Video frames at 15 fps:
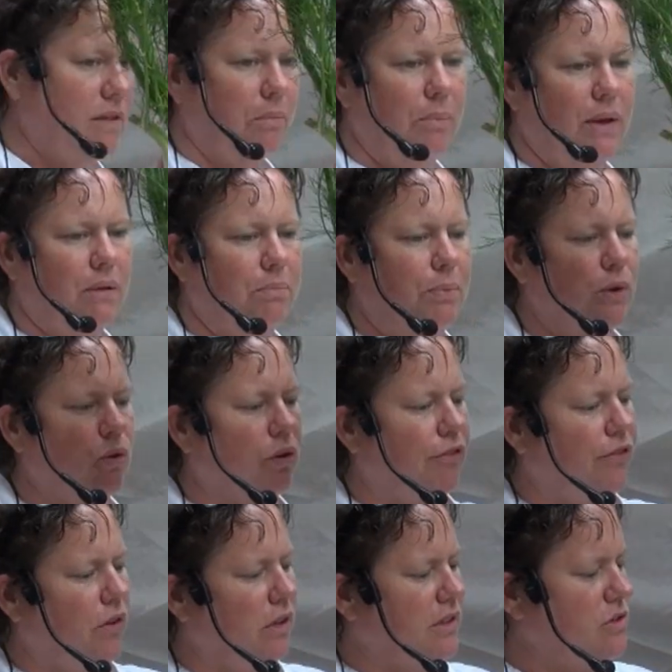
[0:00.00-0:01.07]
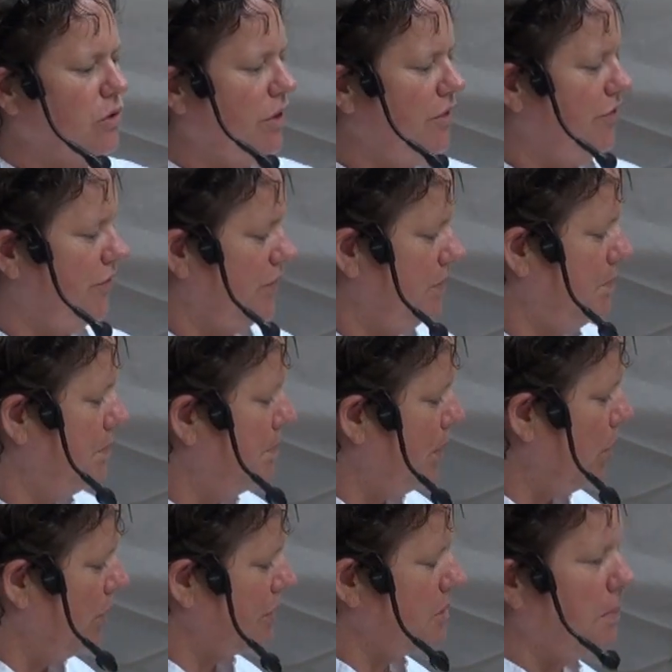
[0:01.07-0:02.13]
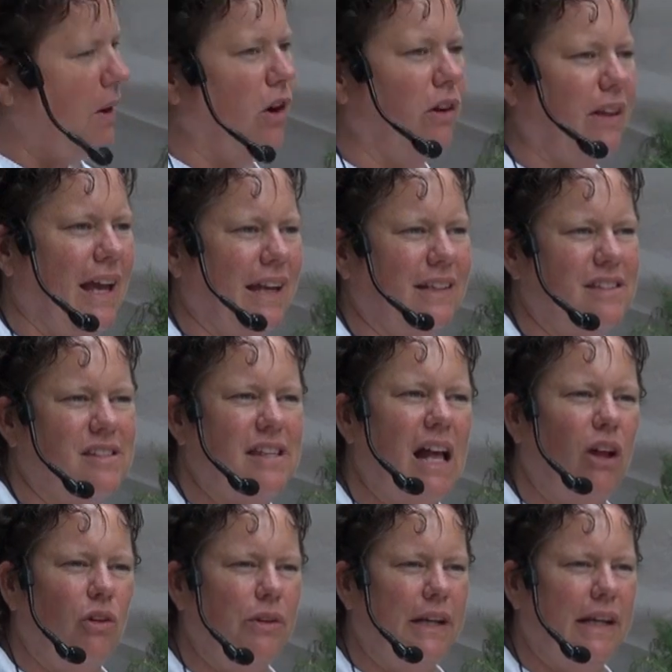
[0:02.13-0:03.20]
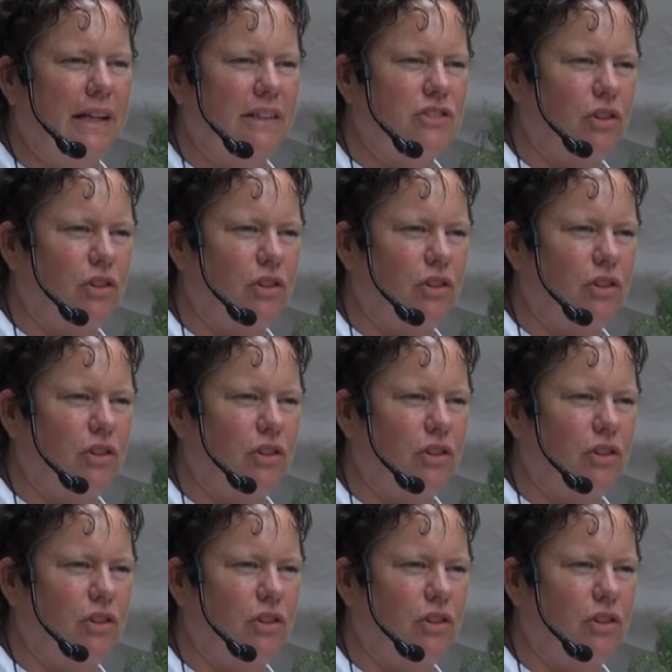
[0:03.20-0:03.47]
big, beautiful. It sort of pulls apart like celery and